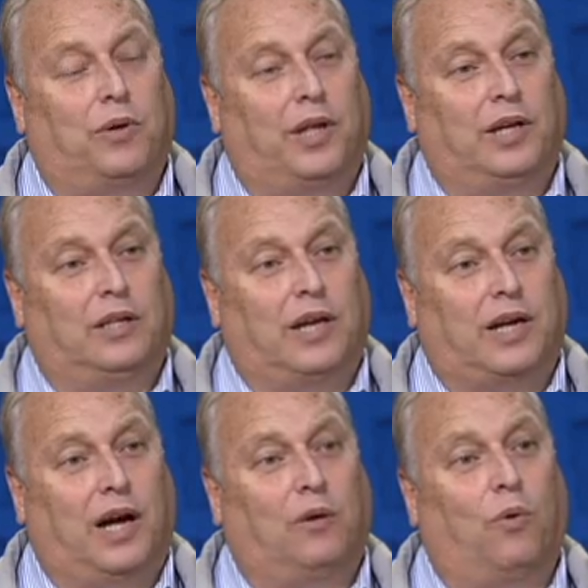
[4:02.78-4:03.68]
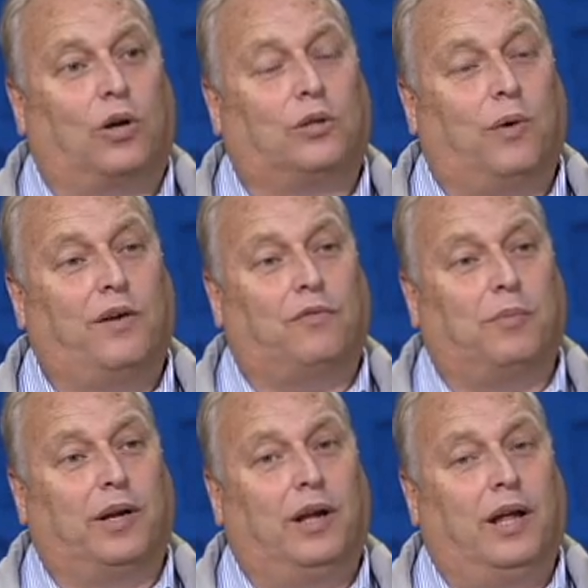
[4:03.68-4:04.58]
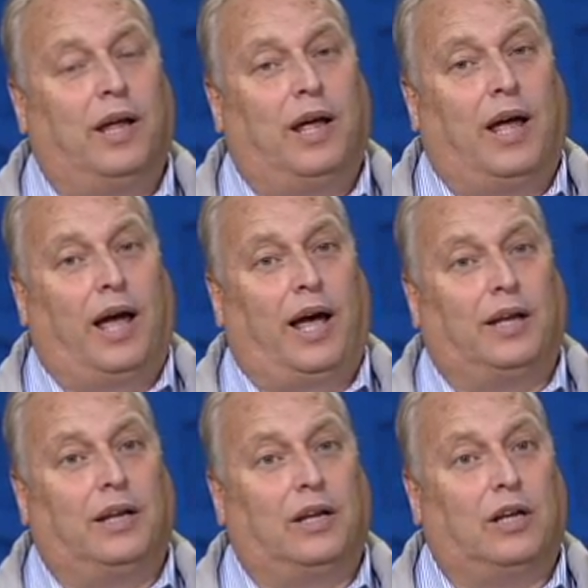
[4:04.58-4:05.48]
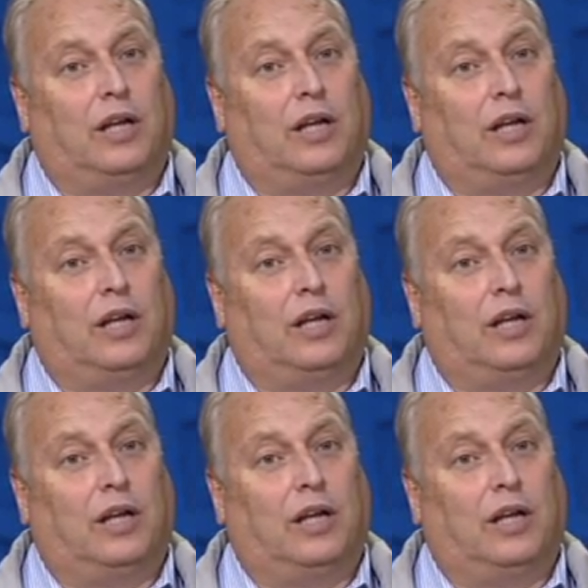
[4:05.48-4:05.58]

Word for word: when they kind of walked away from it. And